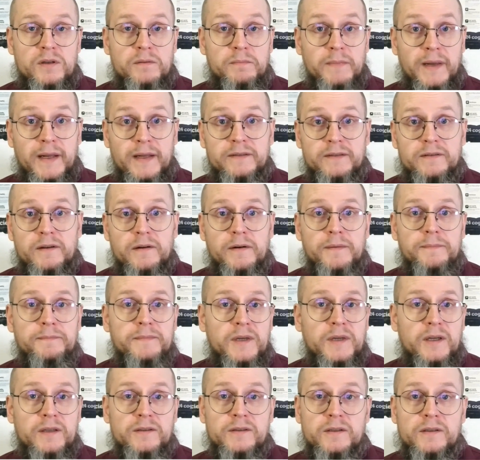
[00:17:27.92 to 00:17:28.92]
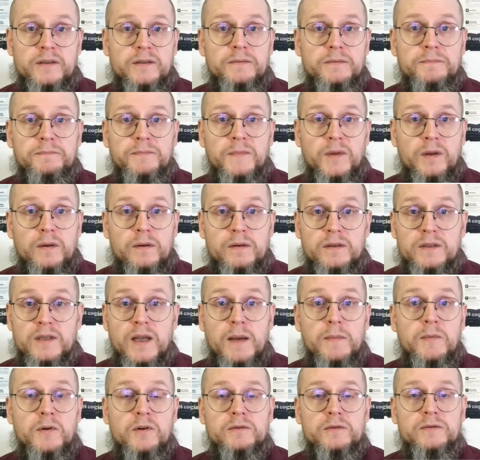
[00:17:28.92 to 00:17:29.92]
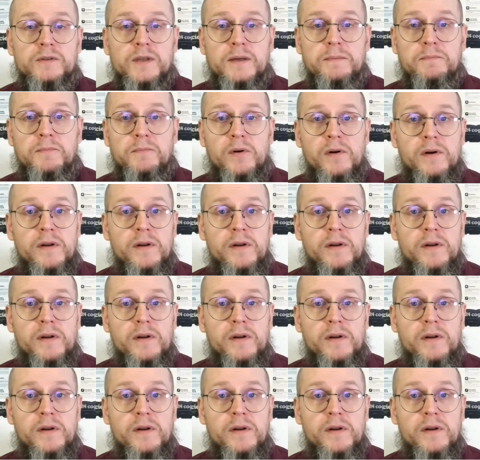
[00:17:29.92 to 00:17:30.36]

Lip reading: military are just some contemporary